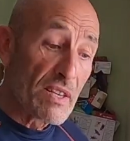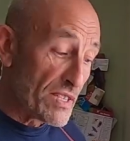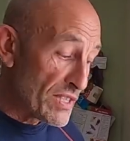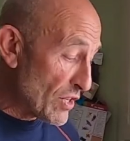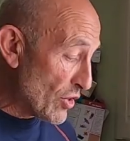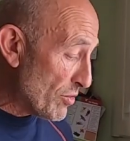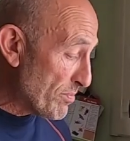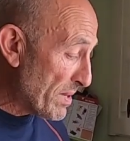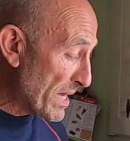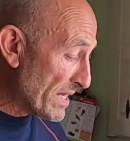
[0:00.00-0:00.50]

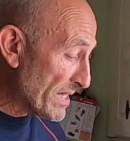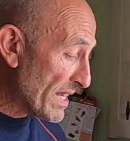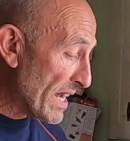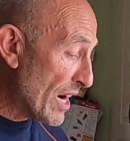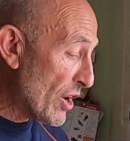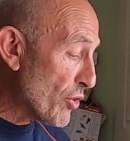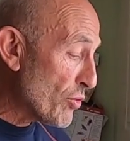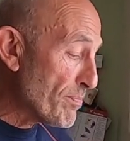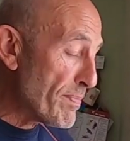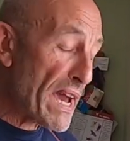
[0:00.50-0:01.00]
So we picked a
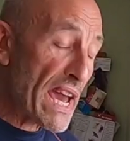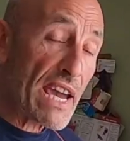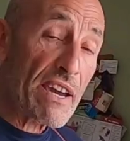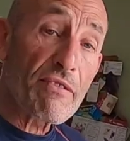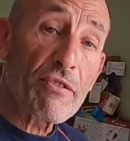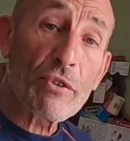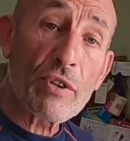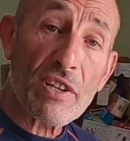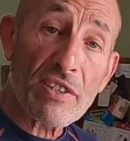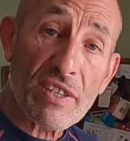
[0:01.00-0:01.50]
whole
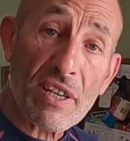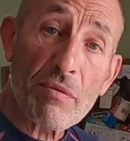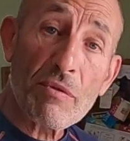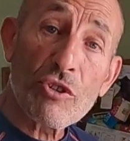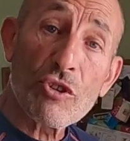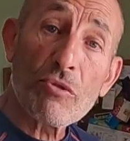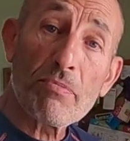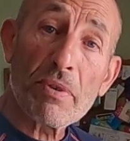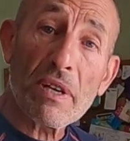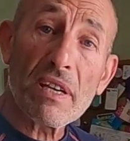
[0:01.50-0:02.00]
bag full yesterday,
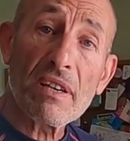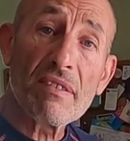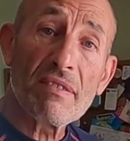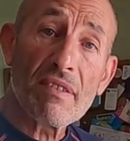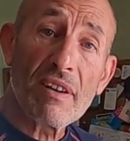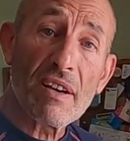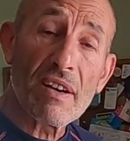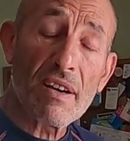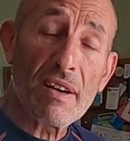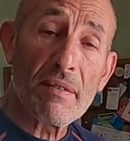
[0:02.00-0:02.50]
which should be
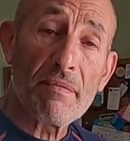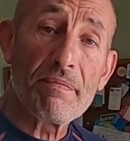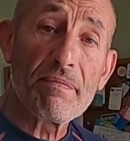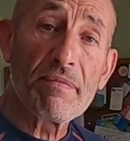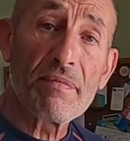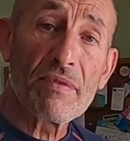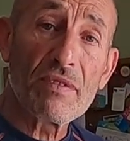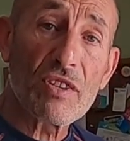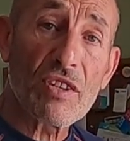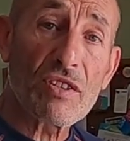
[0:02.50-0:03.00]

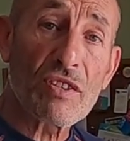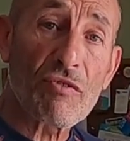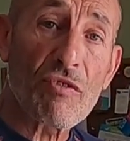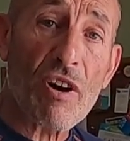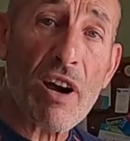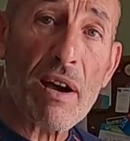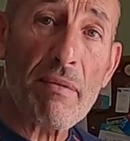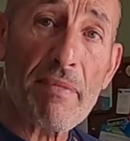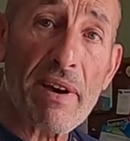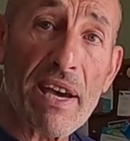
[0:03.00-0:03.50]
just the
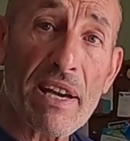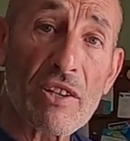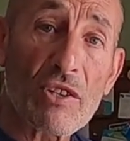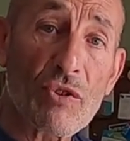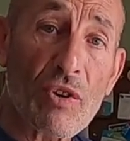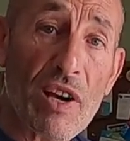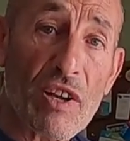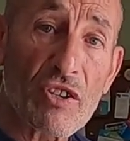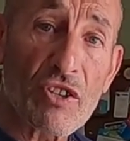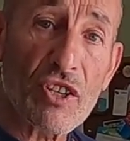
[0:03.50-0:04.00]
right amount
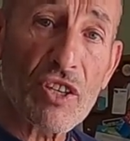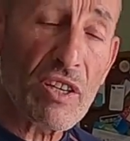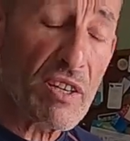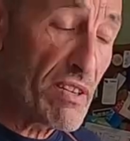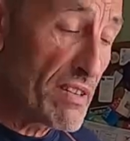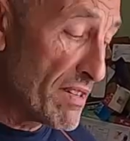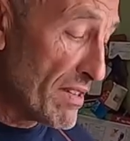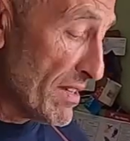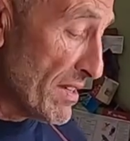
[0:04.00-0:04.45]
to actually